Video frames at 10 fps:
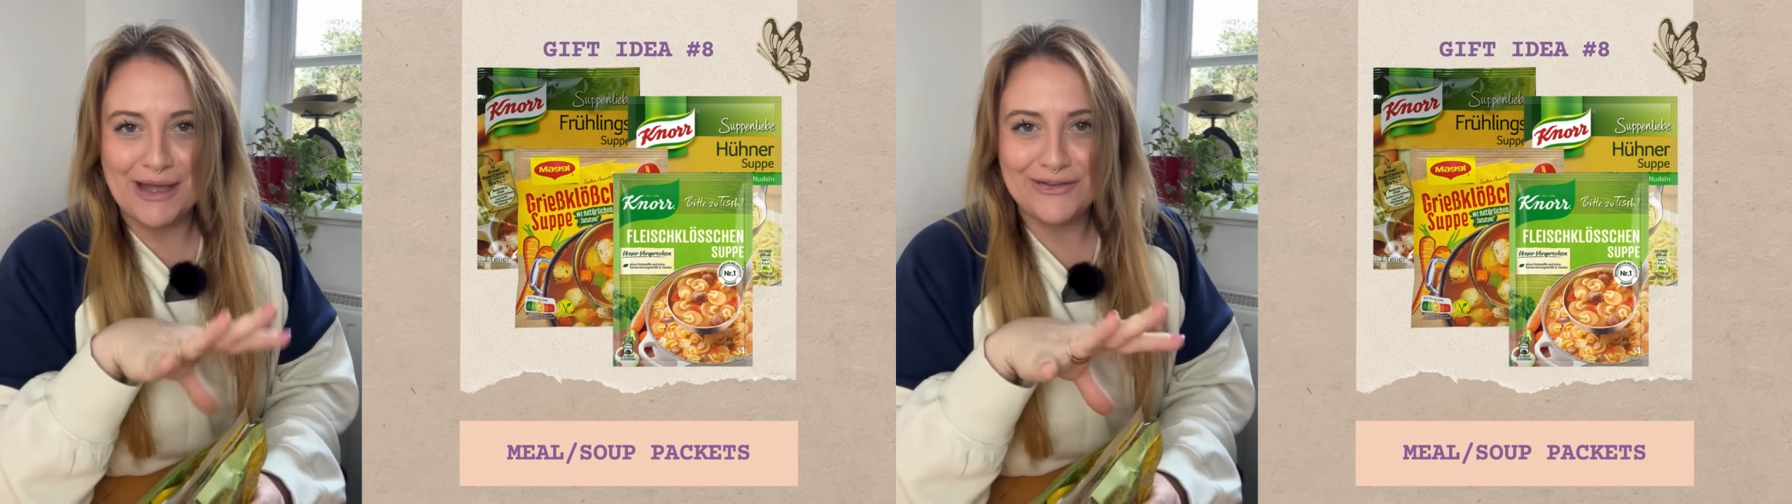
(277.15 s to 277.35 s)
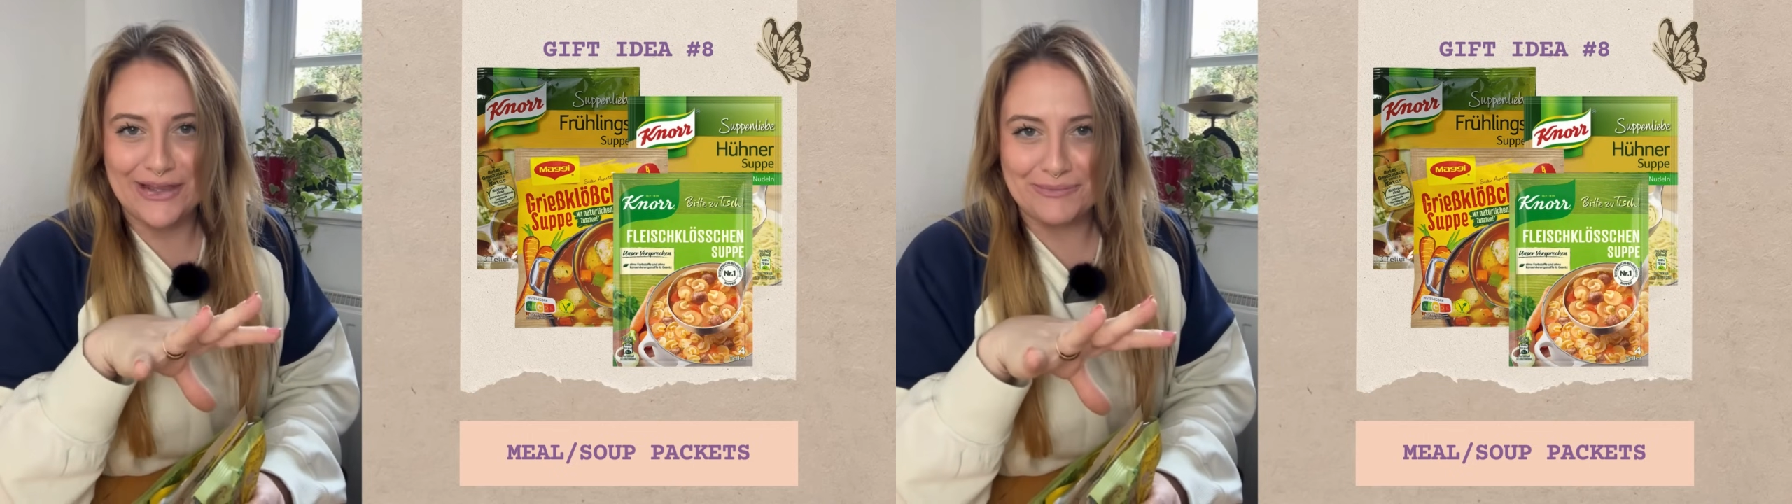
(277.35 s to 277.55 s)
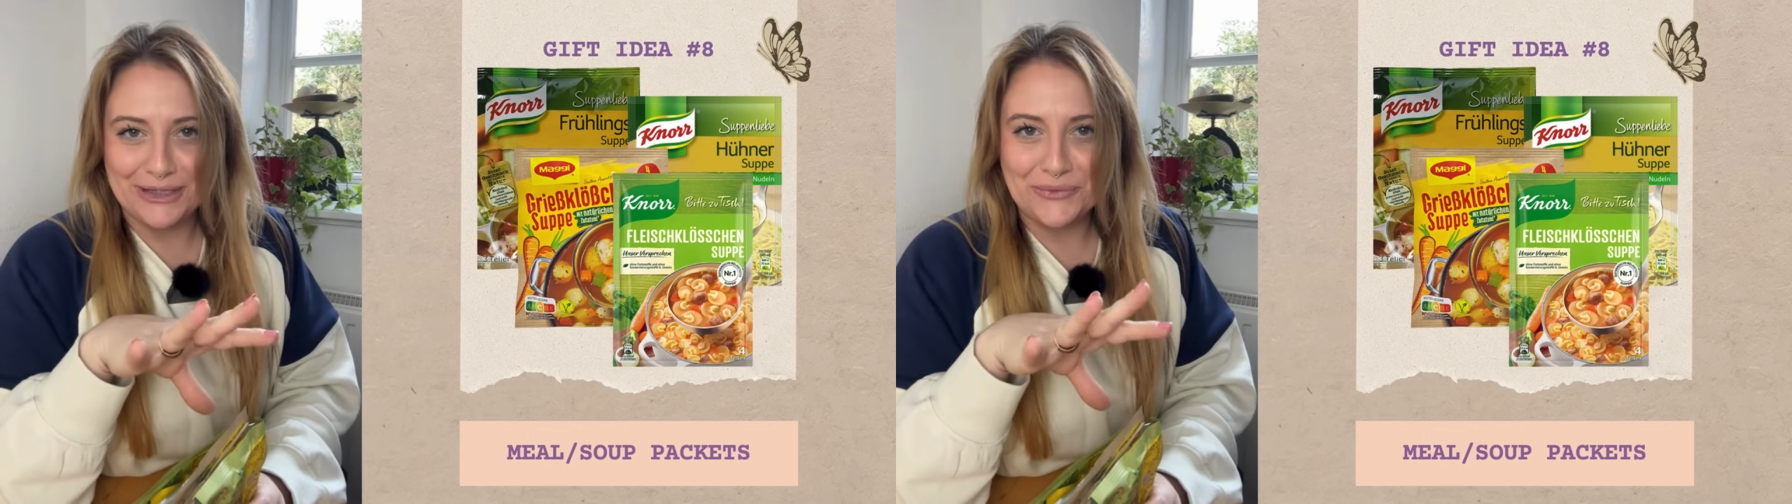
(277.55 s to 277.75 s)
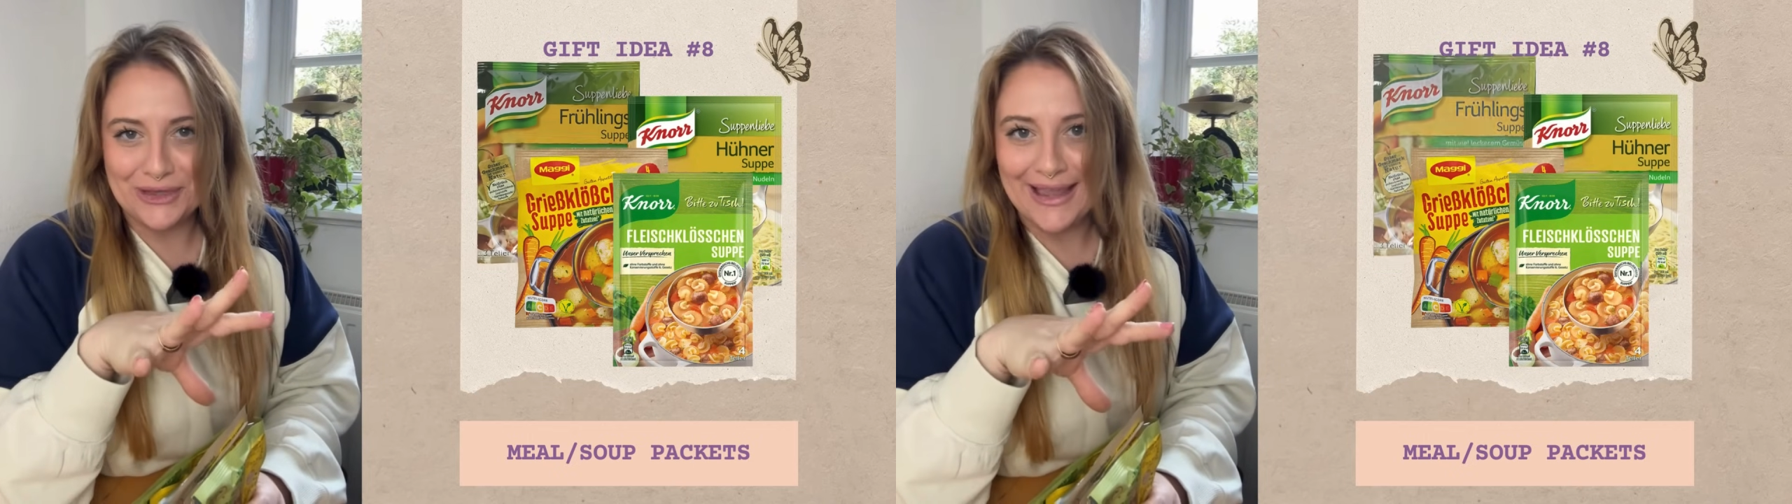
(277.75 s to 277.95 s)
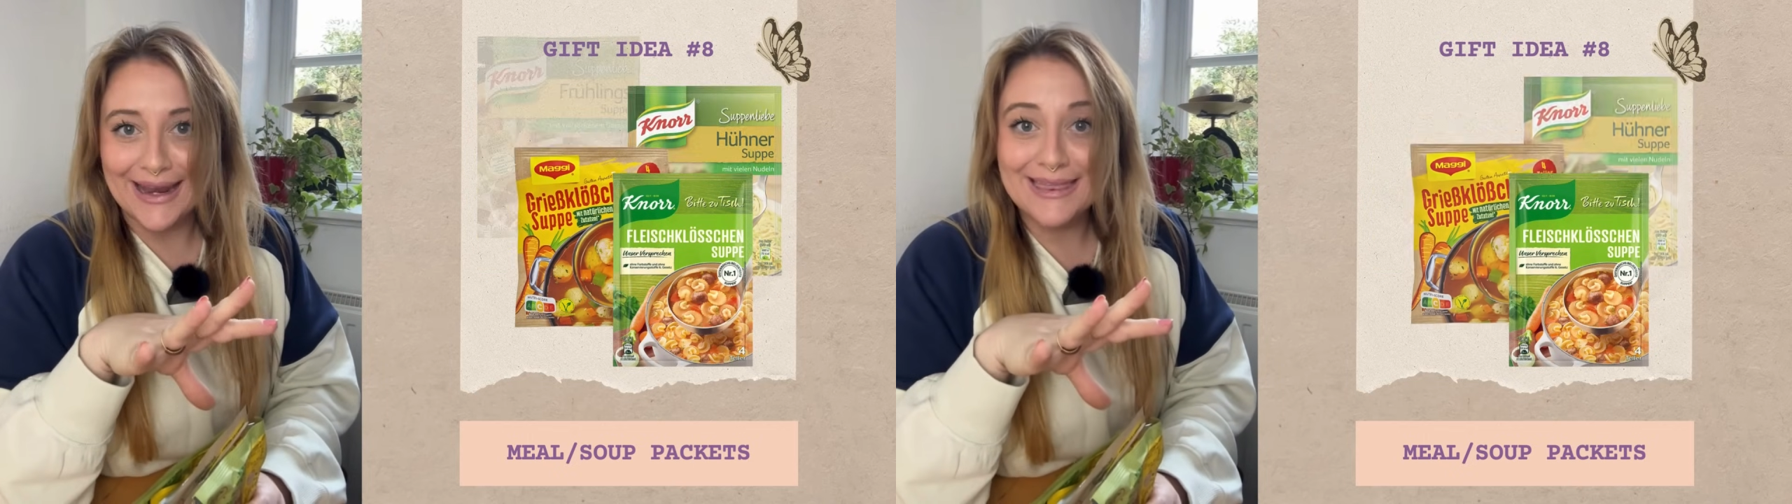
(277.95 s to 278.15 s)
family would
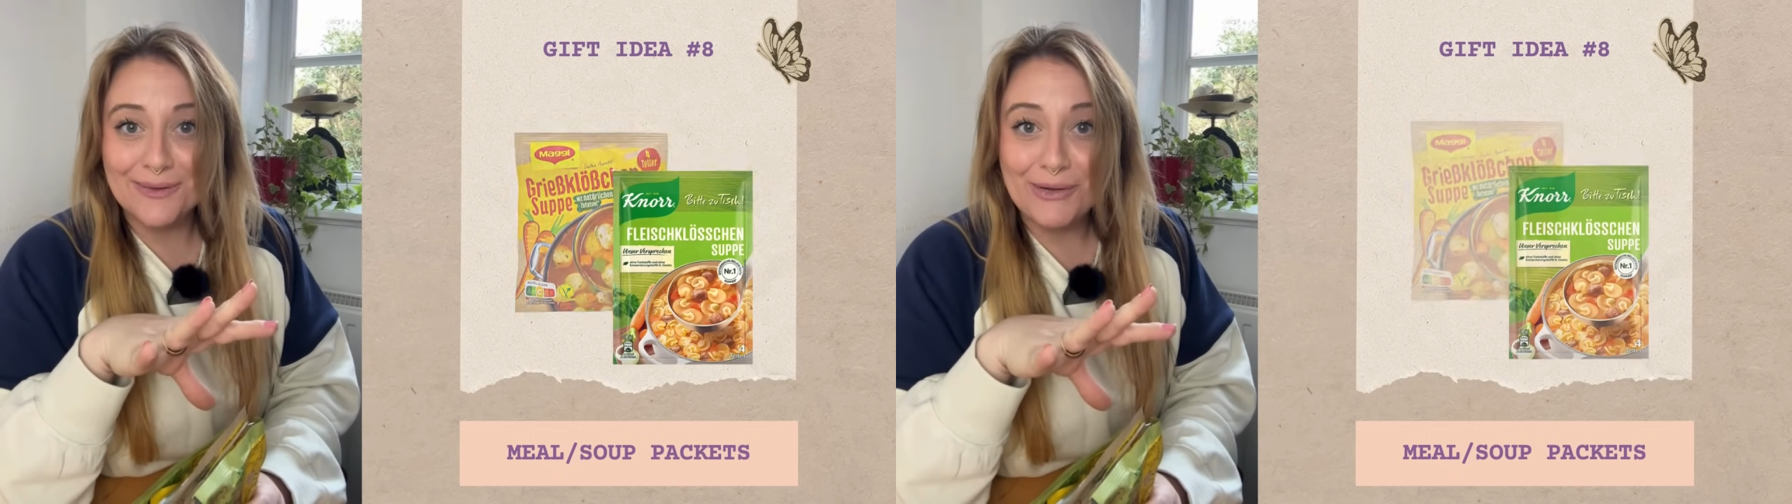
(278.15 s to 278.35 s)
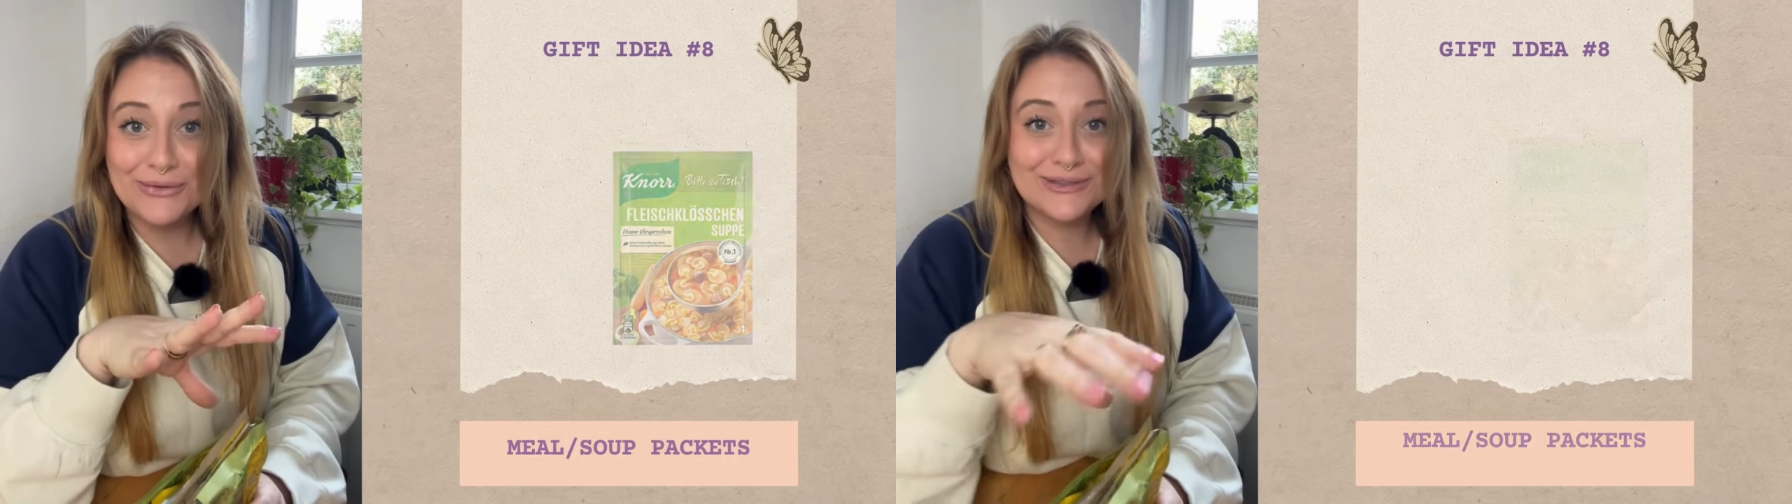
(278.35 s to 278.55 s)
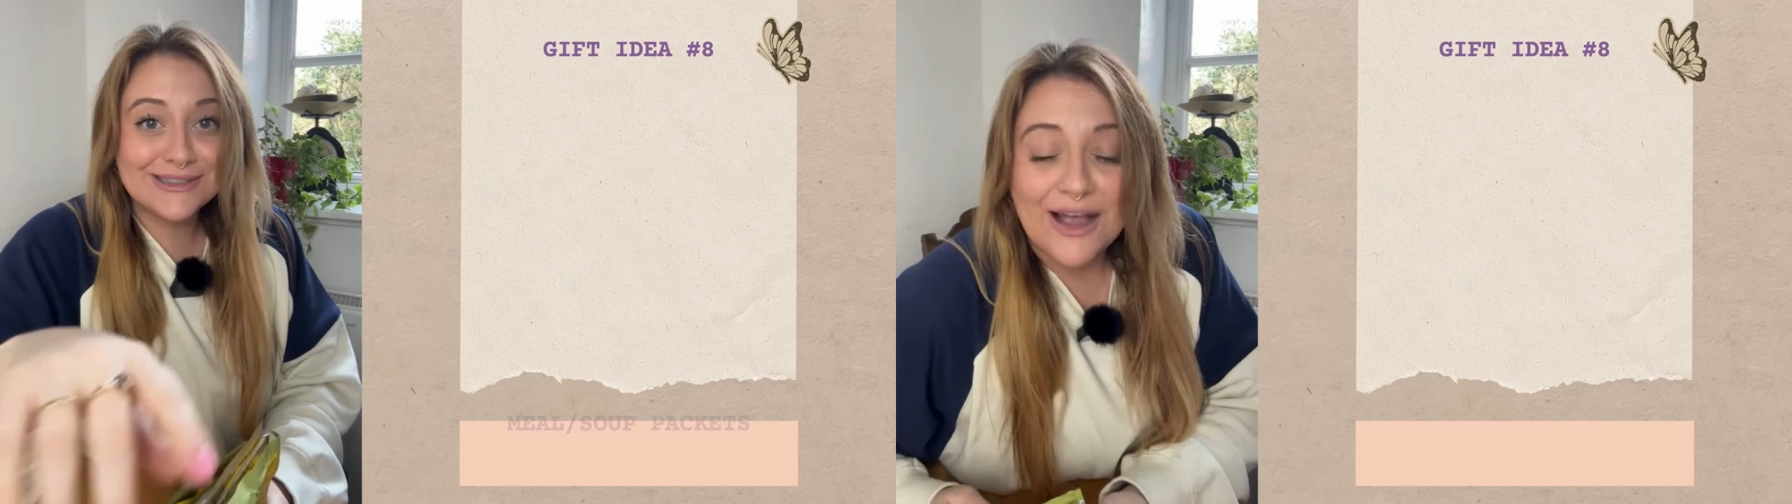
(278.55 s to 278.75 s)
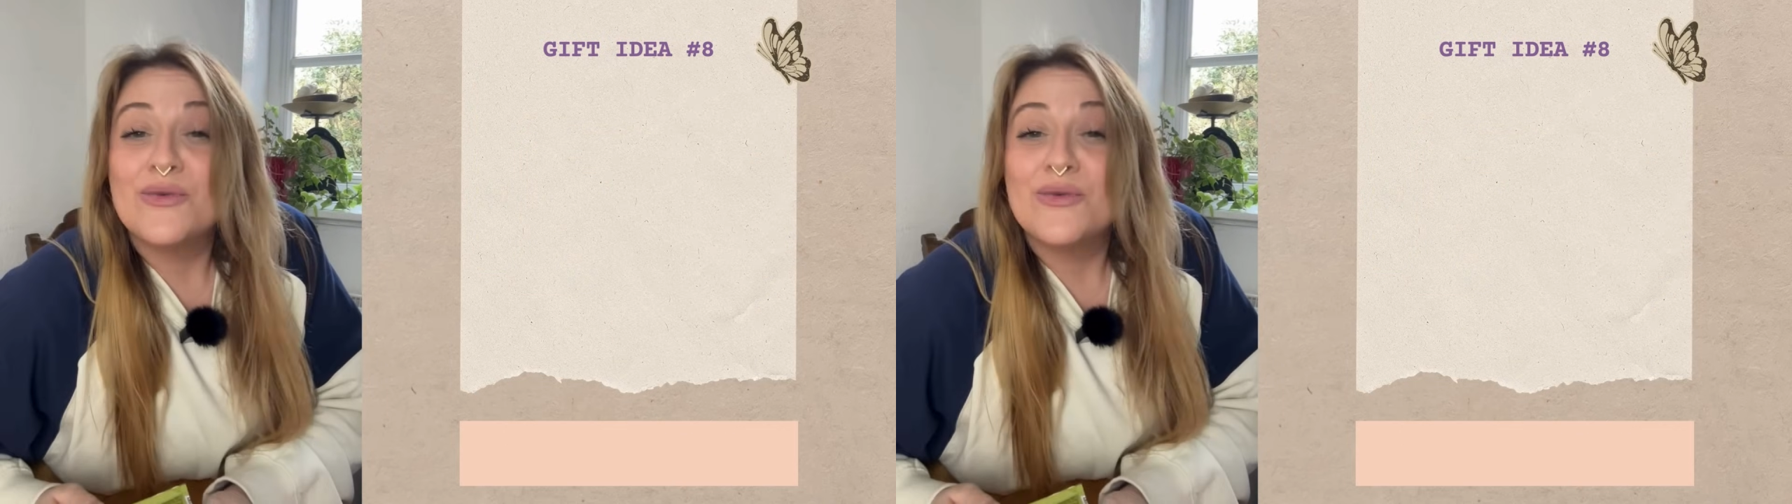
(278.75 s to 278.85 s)
like the most.